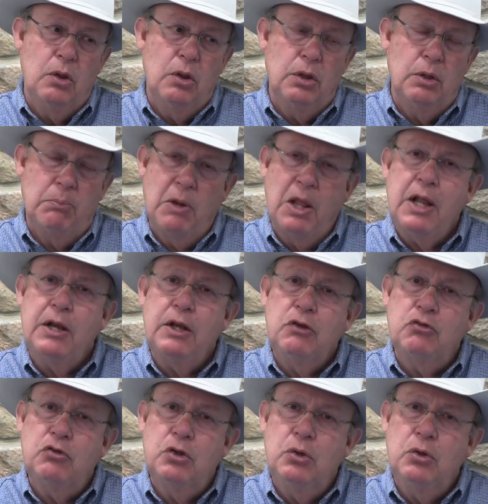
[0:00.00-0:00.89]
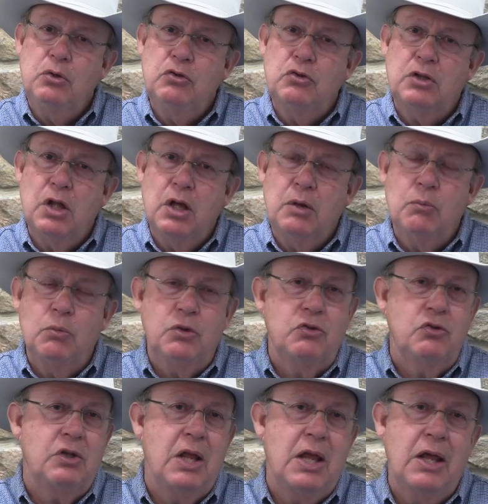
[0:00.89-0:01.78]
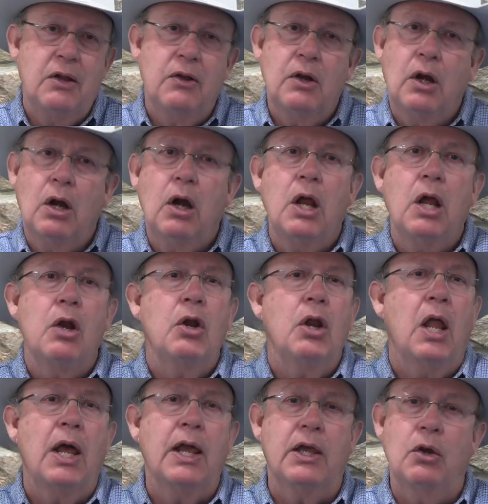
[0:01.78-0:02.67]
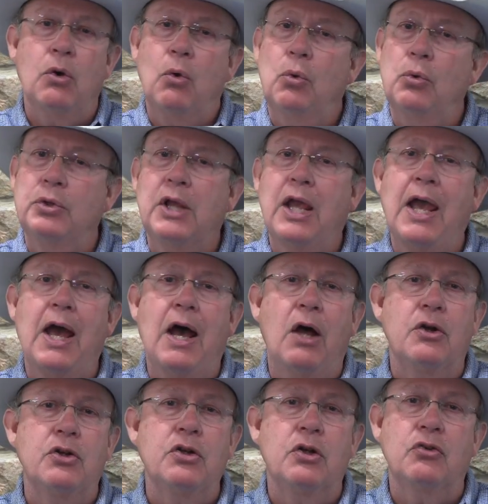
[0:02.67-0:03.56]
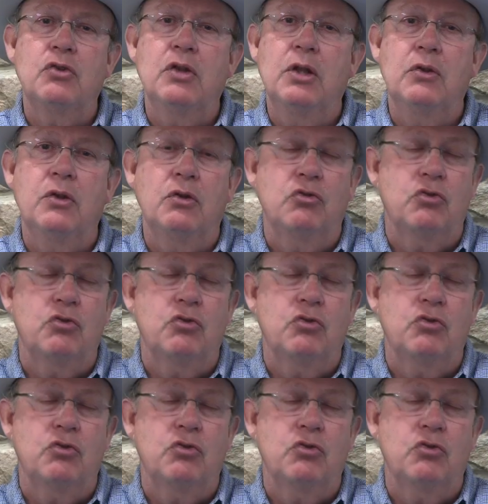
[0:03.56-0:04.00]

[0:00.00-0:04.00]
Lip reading: The Blondie's Dude stud would stand there like an old cow, just in the